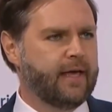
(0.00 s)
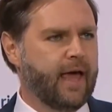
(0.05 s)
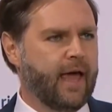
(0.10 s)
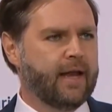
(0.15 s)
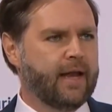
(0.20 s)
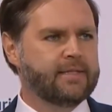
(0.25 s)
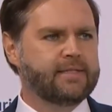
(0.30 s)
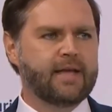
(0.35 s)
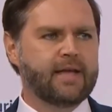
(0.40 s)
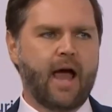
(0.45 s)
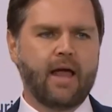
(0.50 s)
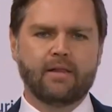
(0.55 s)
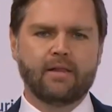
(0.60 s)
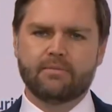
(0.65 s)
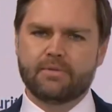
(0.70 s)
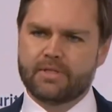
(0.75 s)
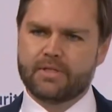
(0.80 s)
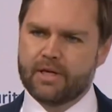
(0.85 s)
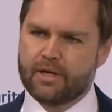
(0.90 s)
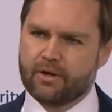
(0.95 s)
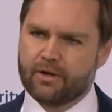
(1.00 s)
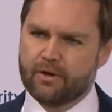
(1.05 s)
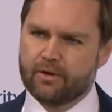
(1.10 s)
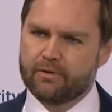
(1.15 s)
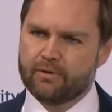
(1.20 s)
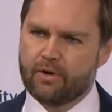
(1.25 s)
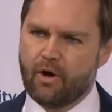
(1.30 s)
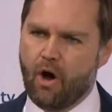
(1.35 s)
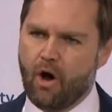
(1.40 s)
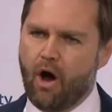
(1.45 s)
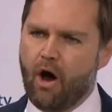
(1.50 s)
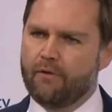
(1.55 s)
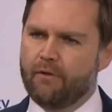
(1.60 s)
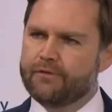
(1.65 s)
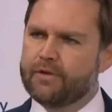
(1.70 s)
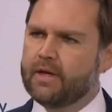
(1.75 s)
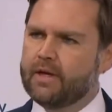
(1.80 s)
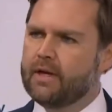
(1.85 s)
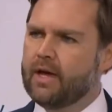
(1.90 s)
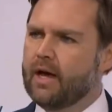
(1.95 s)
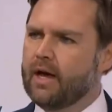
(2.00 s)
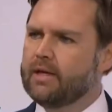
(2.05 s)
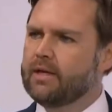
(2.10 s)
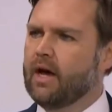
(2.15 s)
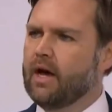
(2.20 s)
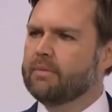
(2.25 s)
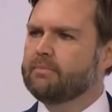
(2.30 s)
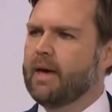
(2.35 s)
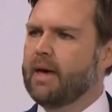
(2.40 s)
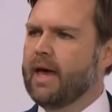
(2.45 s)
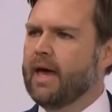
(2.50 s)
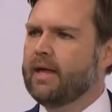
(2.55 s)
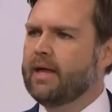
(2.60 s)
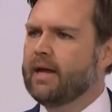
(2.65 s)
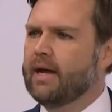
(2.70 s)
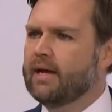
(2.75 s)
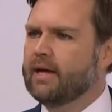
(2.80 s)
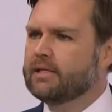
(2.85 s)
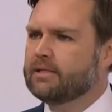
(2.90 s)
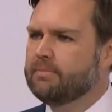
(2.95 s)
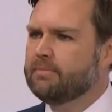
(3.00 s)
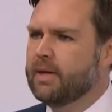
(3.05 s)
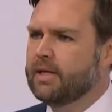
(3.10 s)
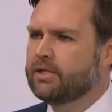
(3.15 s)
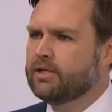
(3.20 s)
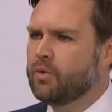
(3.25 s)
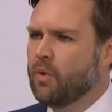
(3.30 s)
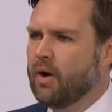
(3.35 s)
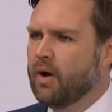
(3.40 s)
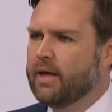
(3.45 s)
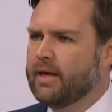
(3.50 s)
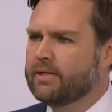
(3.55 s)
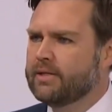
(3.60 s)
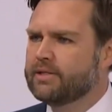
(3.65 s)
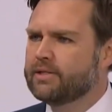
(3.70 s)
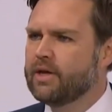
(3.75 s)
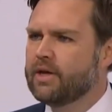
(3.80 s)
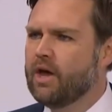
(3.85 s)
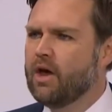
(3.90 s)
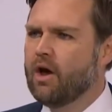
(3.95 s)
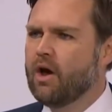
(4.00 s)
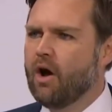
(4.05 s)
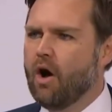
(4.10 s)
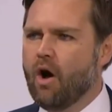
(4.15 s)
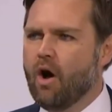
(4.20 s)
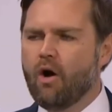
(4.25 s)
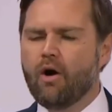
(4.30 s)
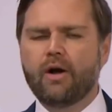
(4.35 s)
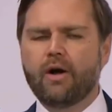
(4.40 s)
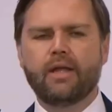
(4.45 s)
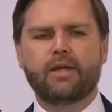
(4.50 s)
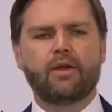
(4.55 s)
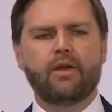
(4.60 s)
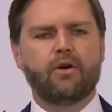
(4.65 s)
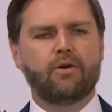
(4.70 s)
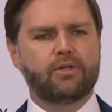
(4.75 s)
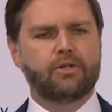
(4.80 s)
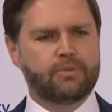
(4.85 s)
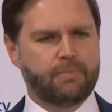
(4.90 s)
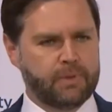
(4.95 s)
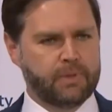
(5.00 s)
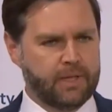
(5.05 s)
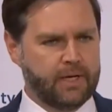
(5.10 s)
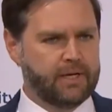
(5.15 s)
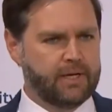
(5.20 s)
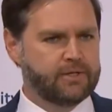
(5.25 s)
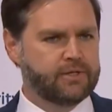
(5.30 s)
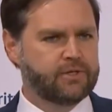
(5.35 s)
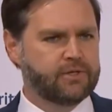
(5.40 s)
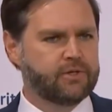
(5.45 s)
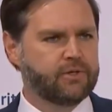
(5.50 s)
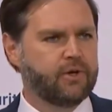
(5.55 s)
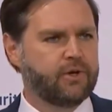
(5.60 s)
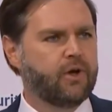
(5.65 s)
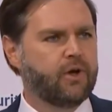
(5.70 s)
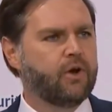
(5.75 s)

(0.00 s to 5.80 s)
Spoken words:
An asylum seeker, often a young man in his mid-20s, already known to police,